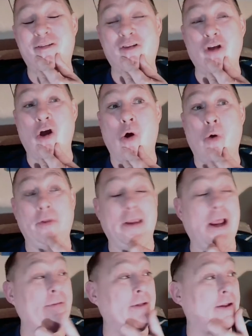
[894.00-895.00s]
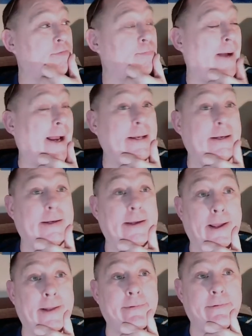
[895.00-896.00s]
so yeah, that's my
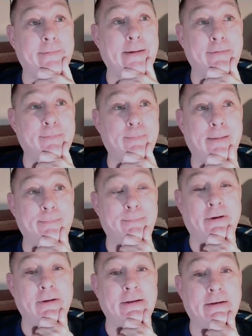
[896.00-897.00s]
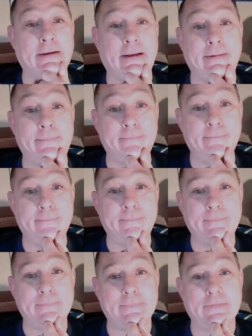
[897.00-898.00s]
Ken. That's my buddy Ken.
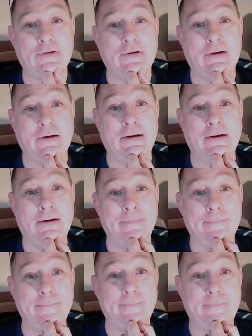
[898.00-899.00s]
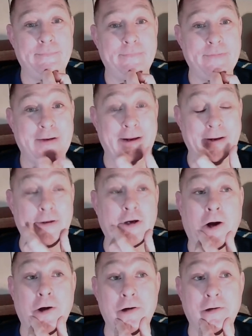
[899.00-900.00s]
Uh, Ken
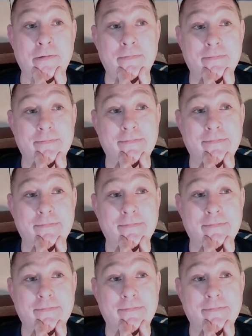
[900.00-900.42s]
Carter,